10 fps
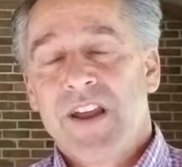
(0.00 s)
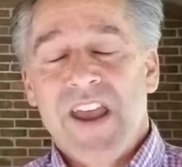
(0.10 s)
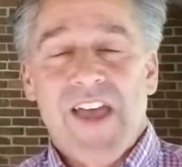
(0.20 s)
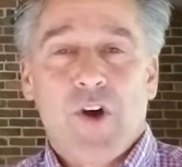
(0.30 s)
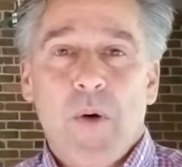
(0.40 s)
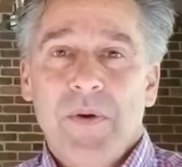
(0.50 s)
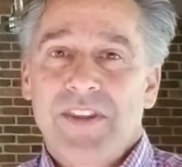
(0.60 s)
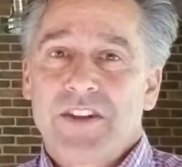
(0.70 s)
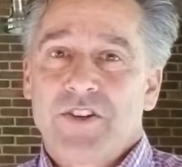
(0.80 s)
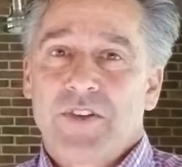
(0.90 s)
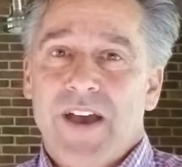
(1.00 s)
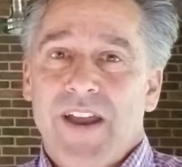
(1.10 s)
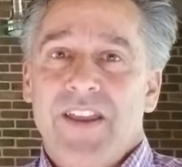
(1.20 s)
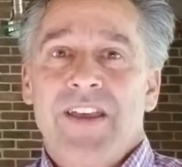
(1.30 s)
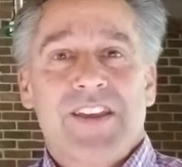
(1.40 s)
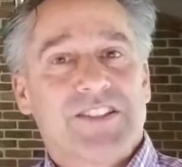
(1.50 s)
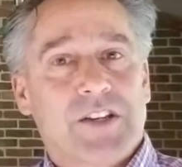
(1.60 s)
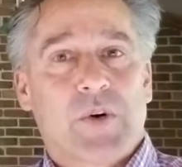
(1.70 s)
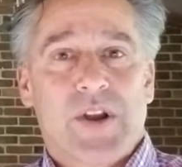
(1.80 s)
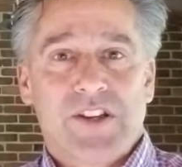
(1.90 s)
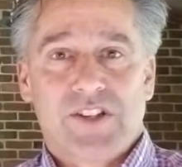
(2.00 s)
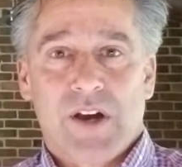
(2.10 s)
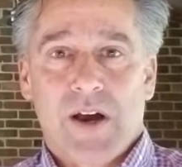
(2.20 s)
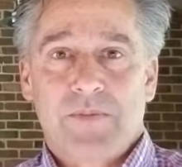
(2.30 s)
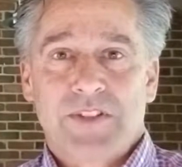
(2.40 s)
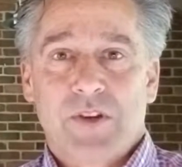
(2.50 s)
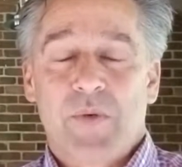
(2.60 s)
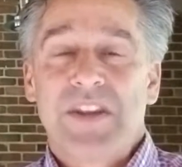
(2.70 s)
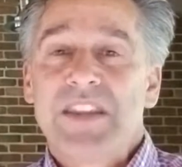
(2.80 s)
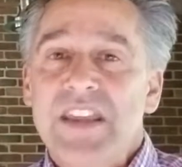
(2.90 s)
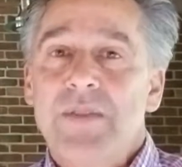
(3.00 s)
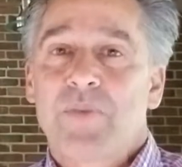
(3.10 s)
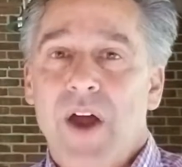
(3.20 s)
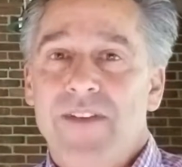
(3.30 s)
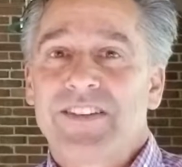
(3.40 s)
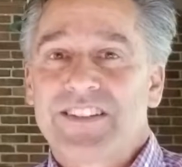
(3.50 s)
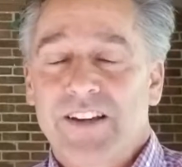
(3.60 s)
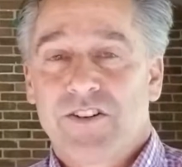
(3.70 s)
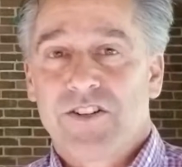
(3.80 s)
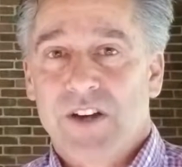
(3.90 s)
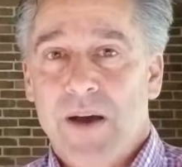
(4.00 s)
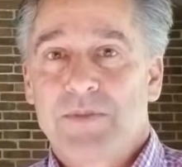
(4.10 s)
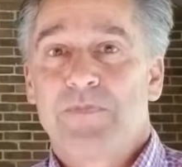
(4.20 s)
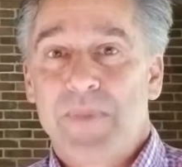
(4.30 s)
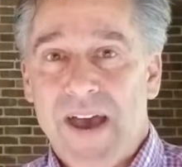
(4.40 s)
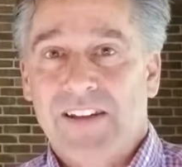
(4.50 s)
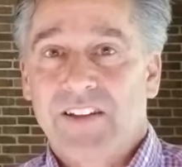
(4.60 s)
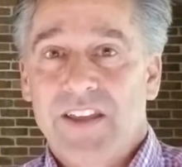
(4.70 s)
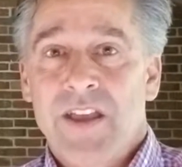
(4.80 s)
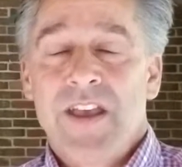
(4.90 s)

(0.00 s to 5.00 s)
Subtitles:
And the only way to do that is to create jobs. We need private sector jobs badly.